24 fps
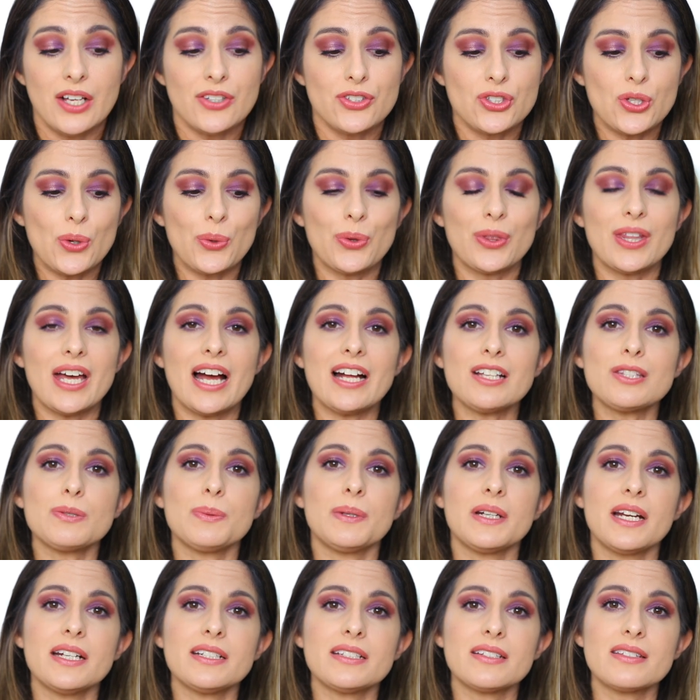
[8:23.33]
So that's
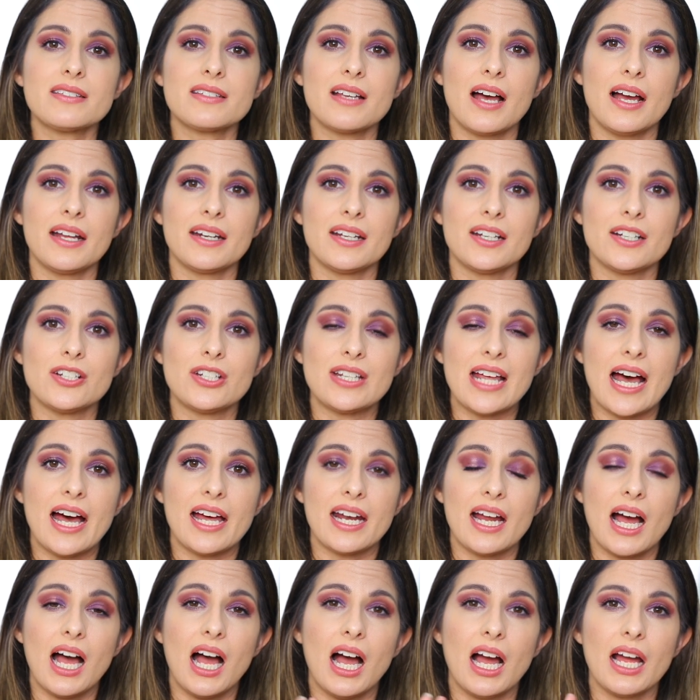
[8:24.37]
when I decided
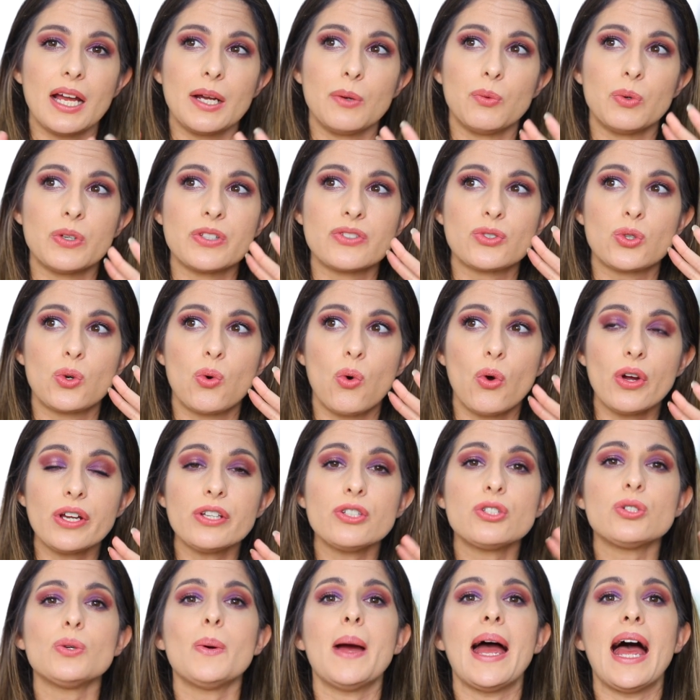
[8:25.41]
that I was
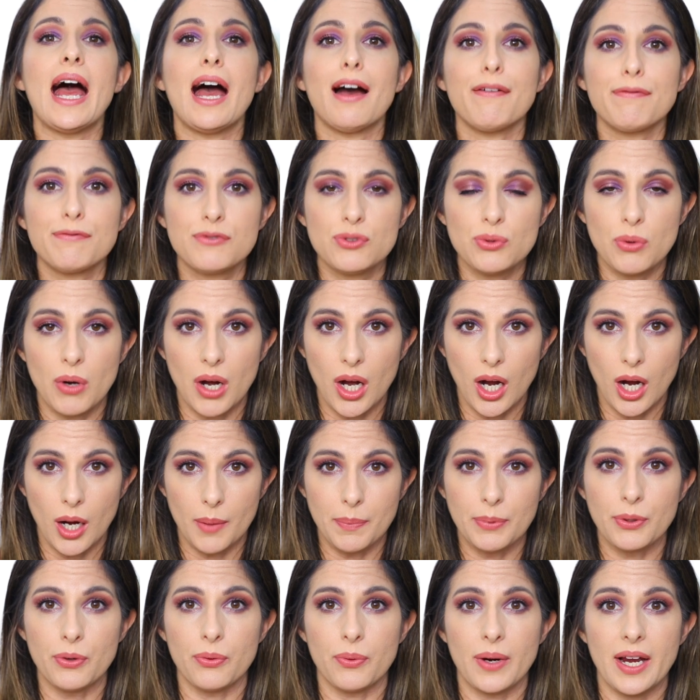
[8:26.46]
going to have to
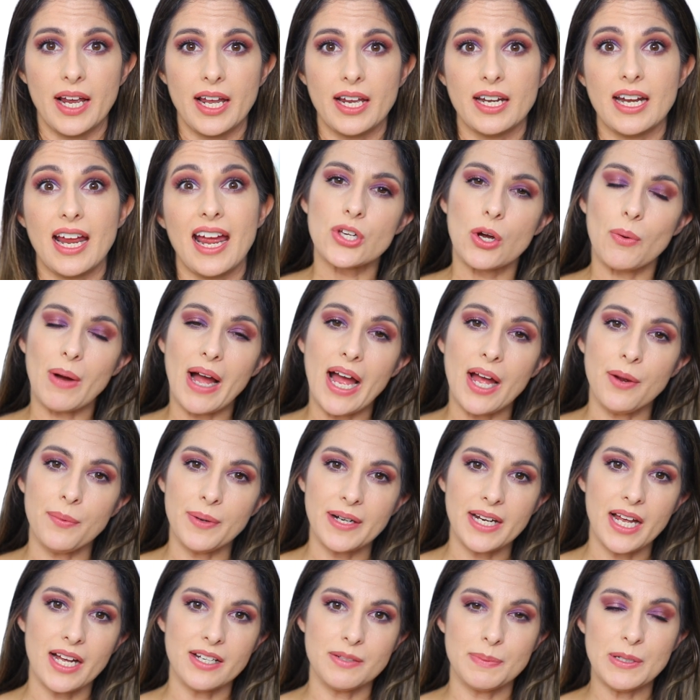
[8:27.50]
upgrade. So I
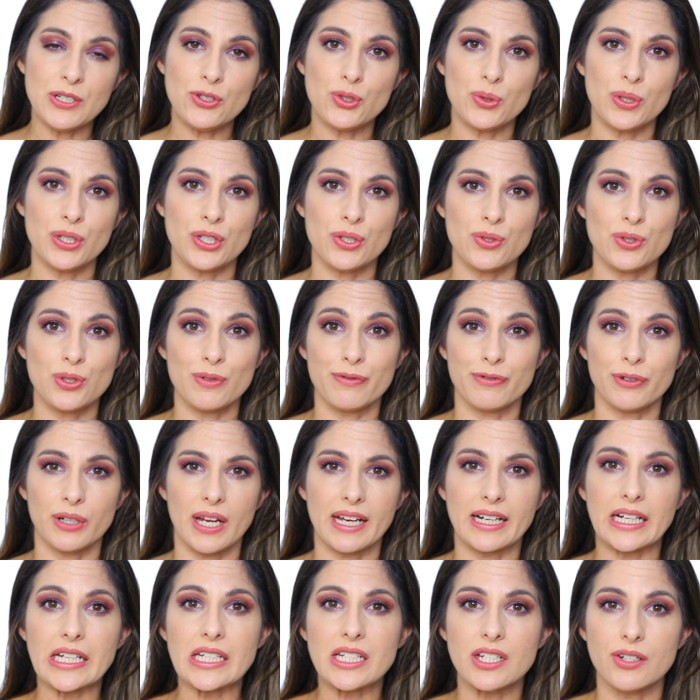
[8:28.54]
already had been doing YouTube for
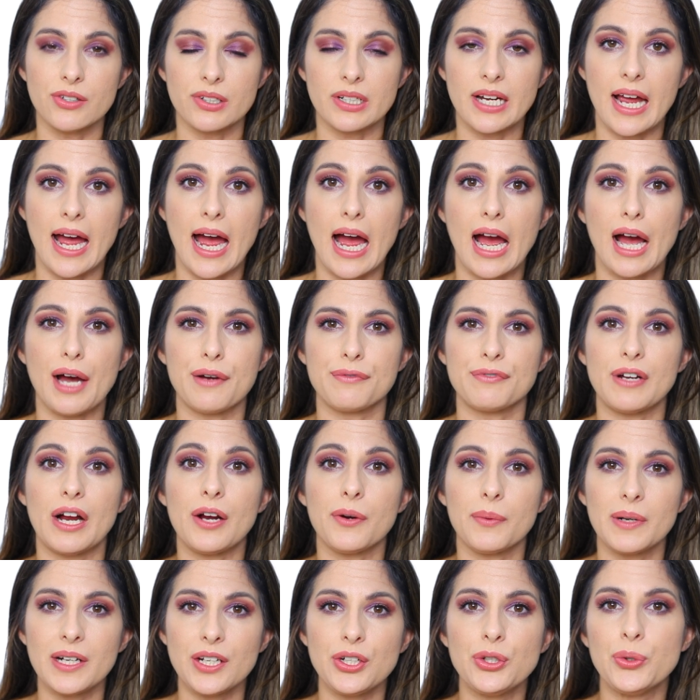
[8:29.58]
like a year and a half. I
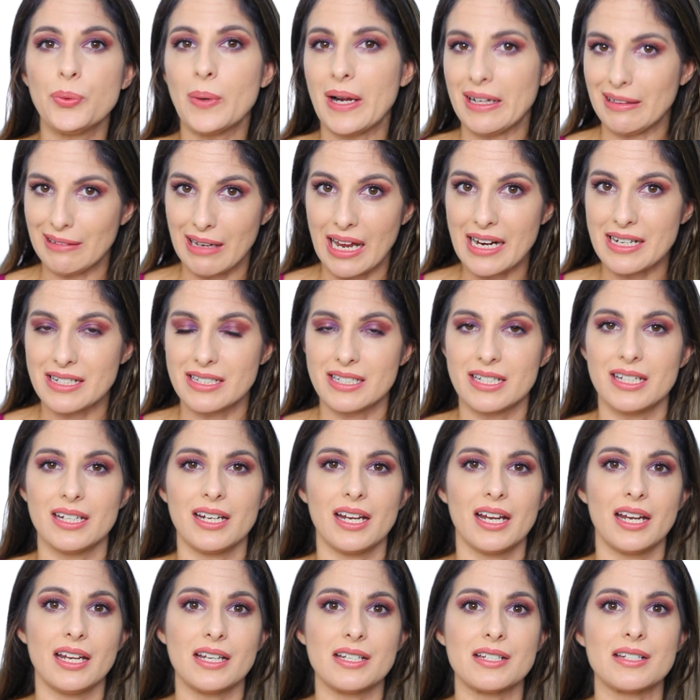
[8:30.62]
already knew I liked it
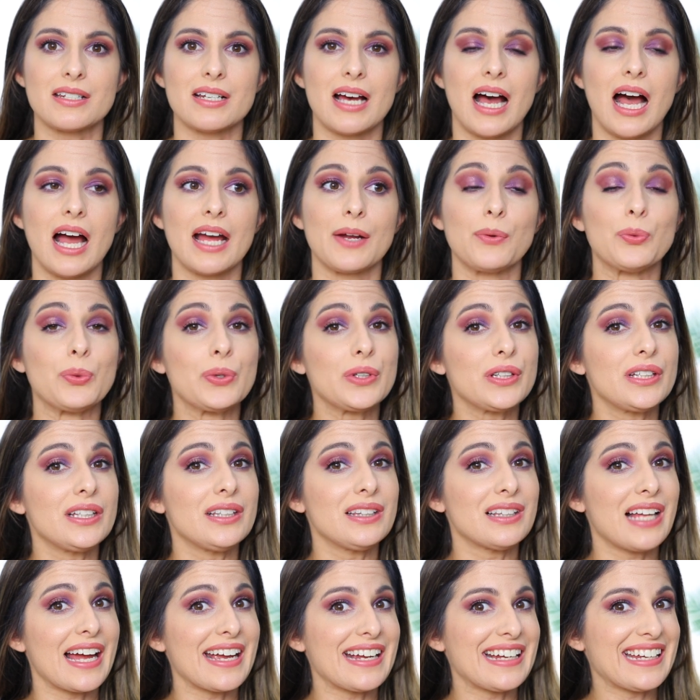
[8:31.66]
and I really
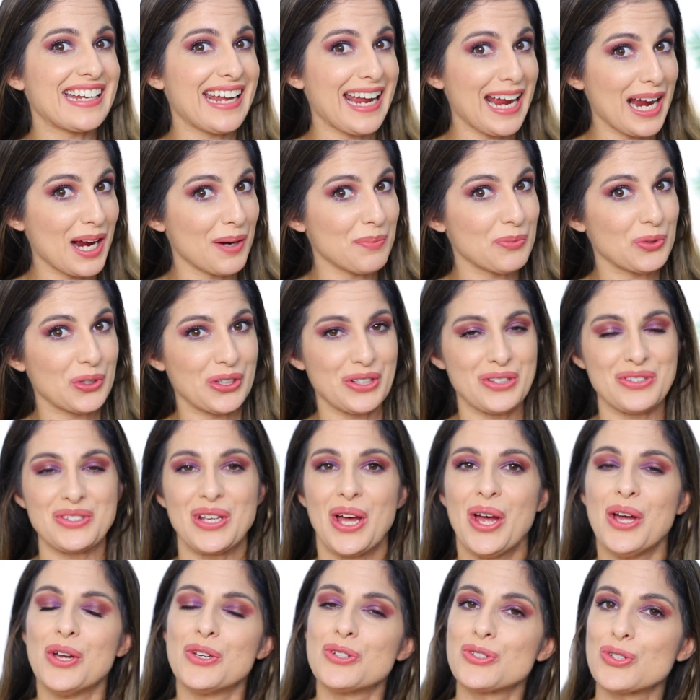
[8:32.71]
like cameras.
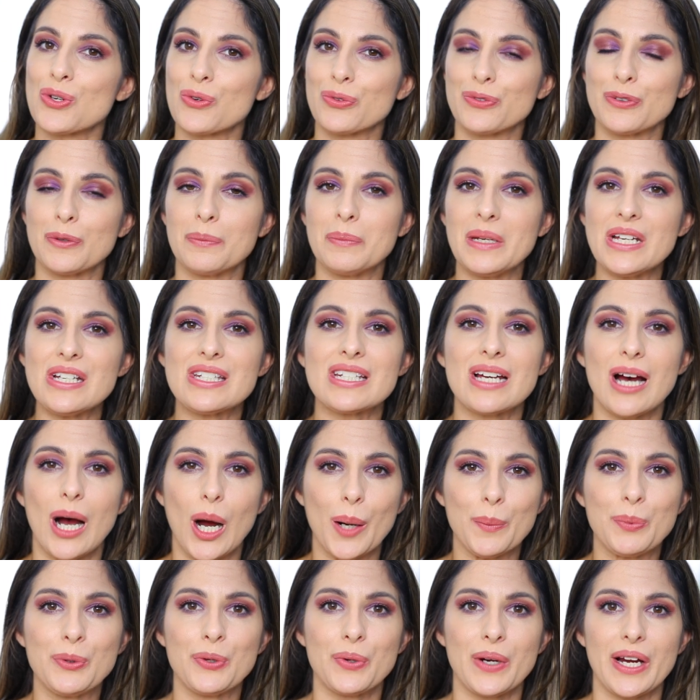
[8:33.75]
So for me to
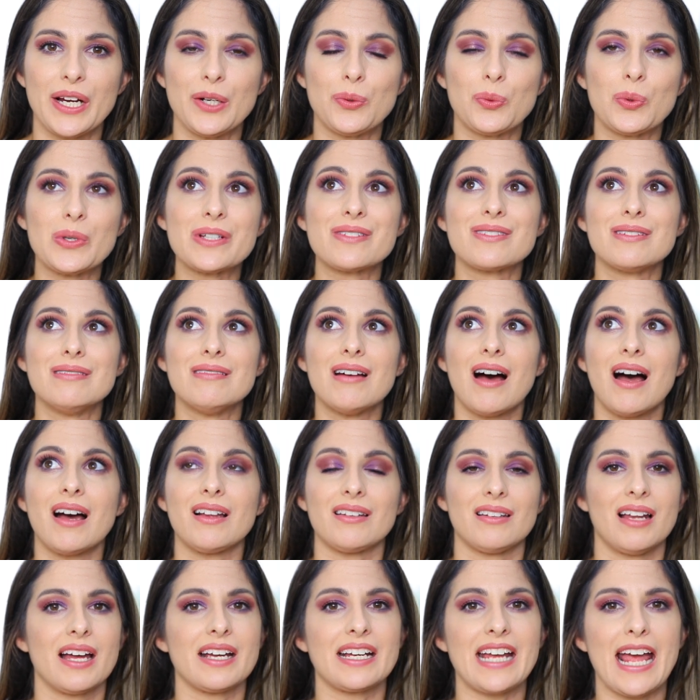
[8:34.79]
upgrade was
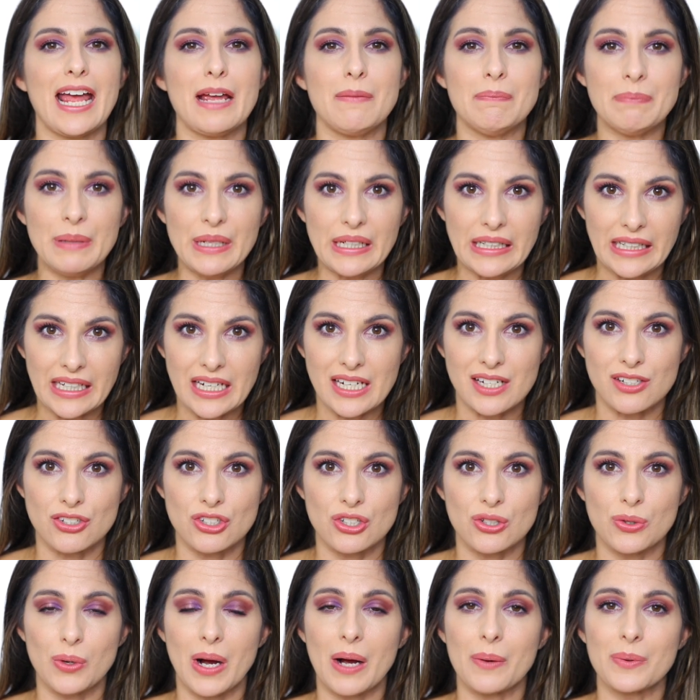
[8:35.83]
not like a big
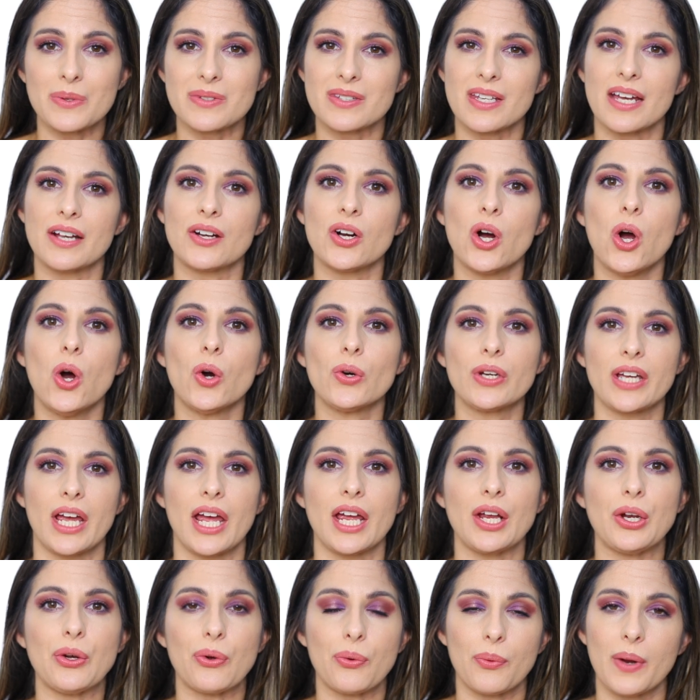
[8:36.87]
issue. I was like,
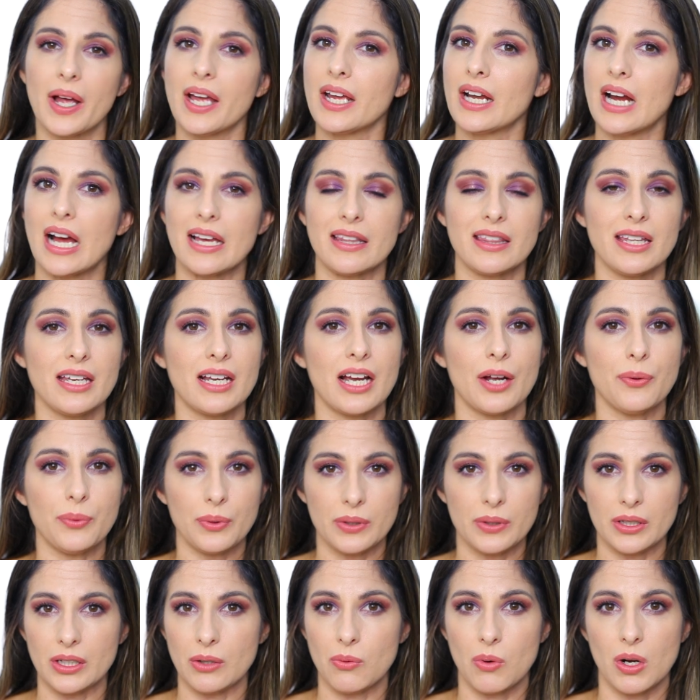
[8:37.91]
okay, great. I think I
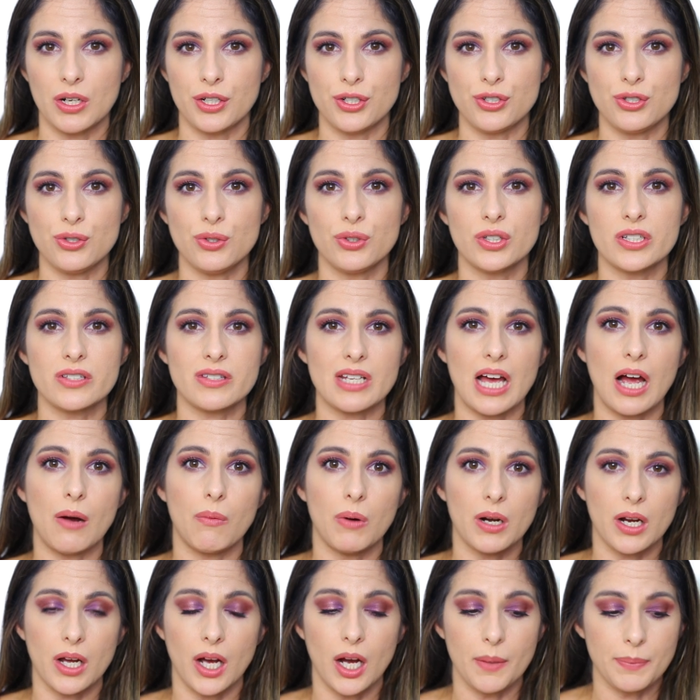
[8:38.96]
really want to do this. I
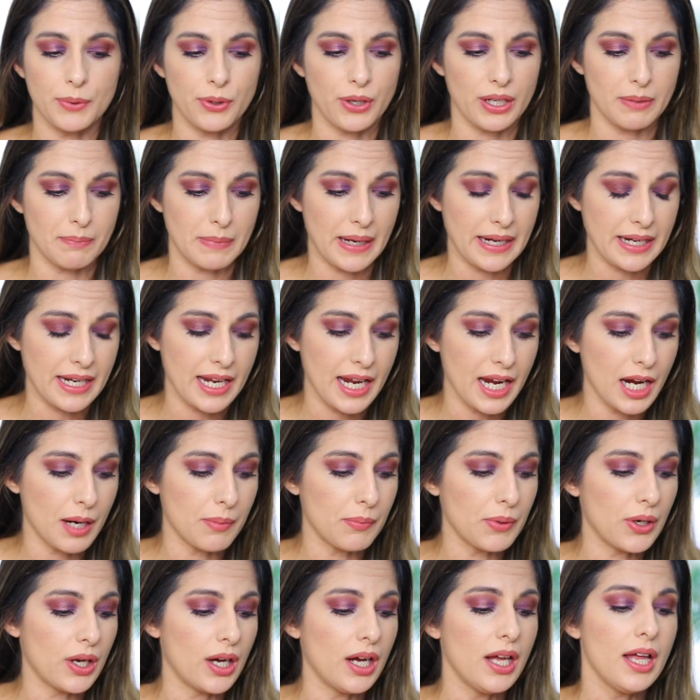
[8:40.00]
want to upgrade my
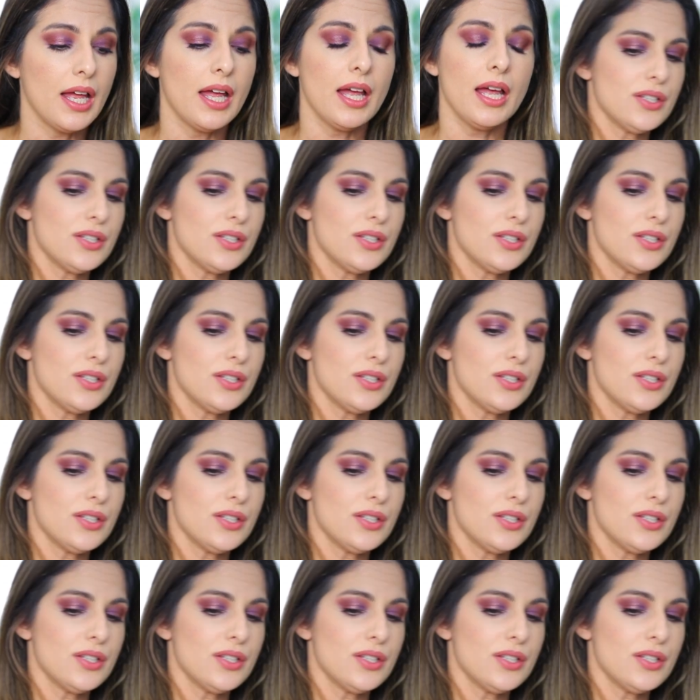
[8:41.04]
camera.